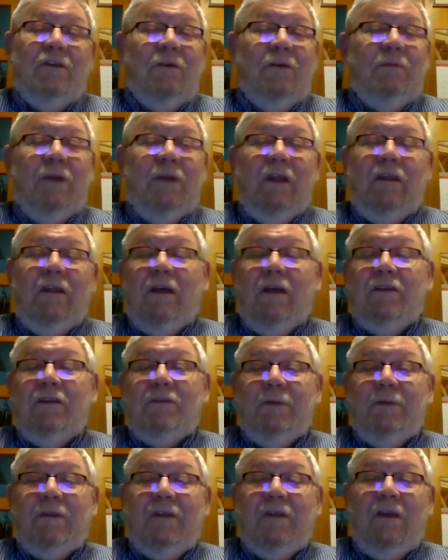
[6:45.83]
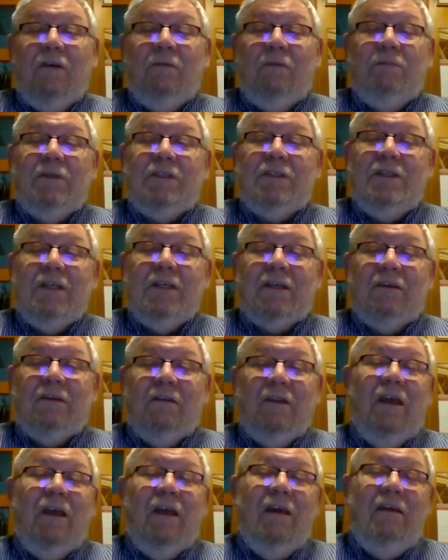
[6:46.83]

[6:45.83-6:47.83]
Nobody does, but they are particularly